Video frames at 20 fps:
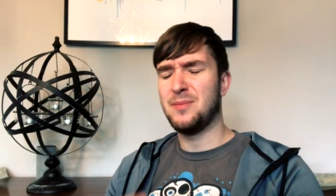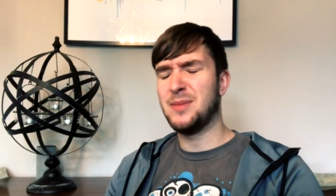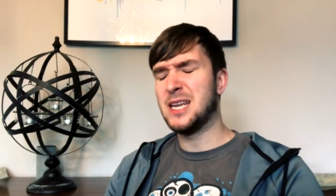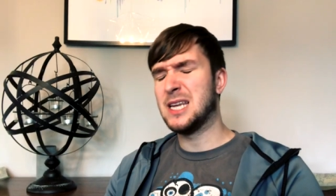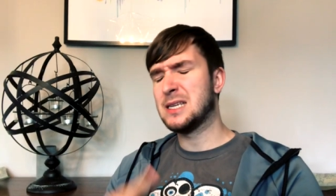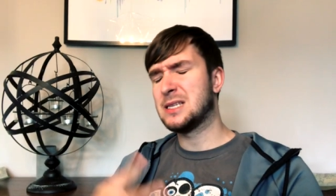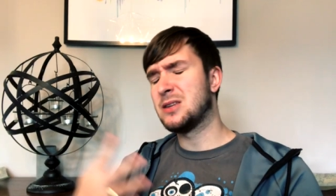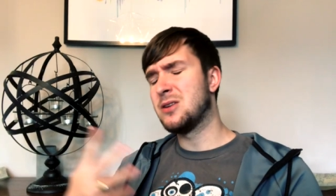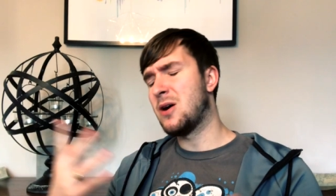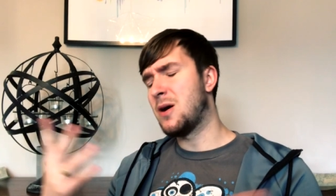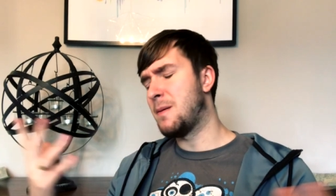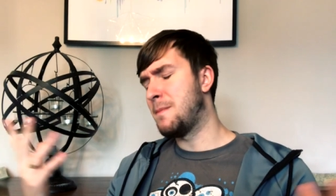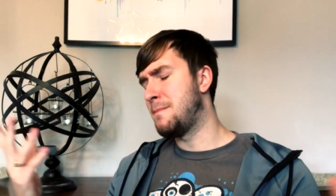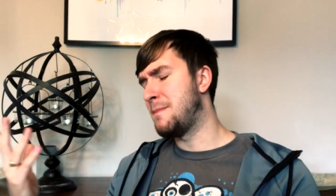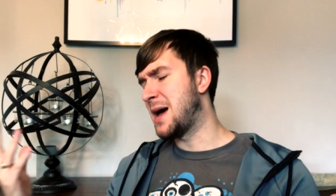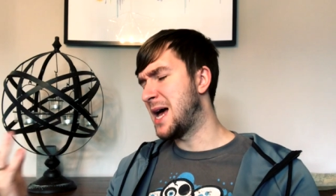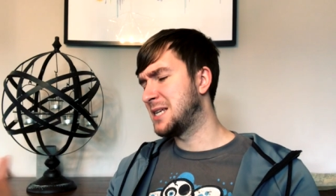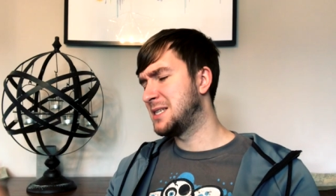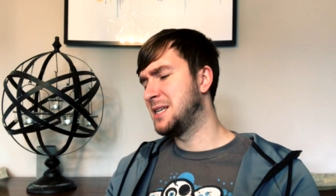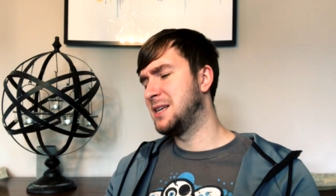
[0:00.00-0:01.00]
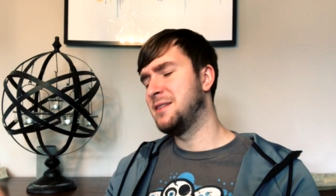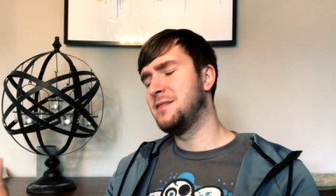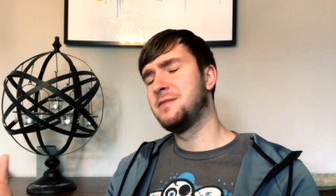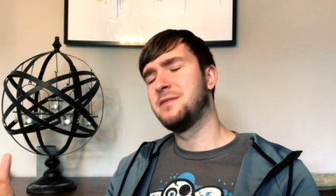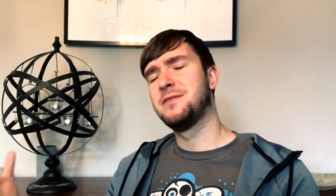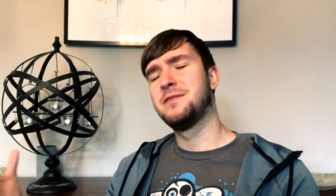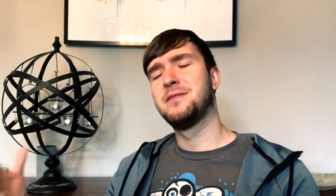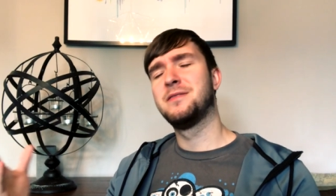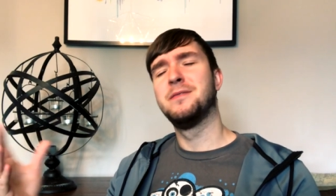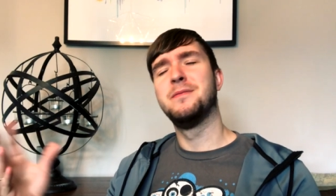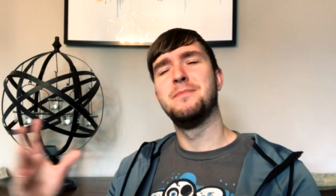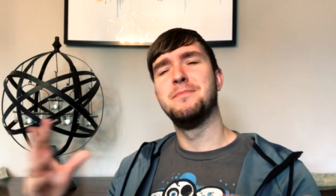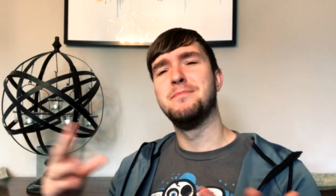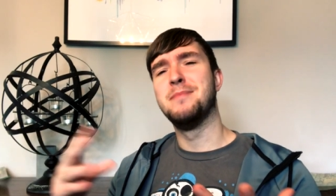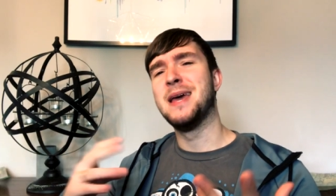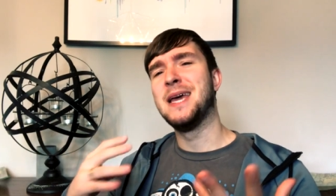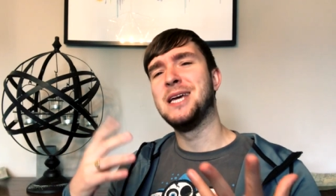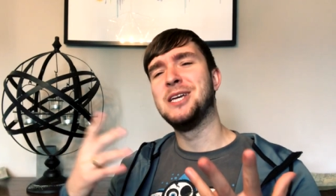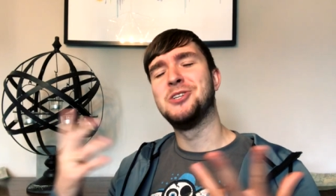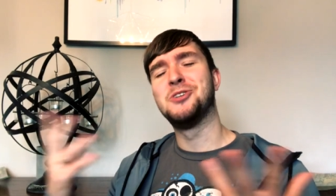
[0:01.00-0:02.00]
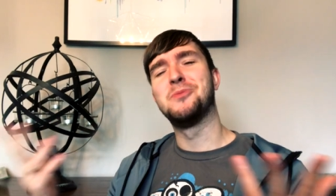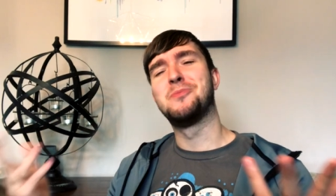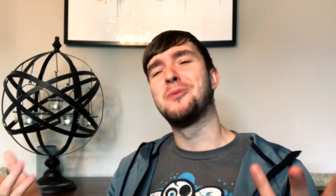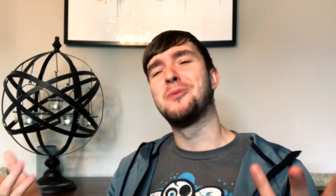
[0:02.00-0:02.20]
I mean, it's not a massive, major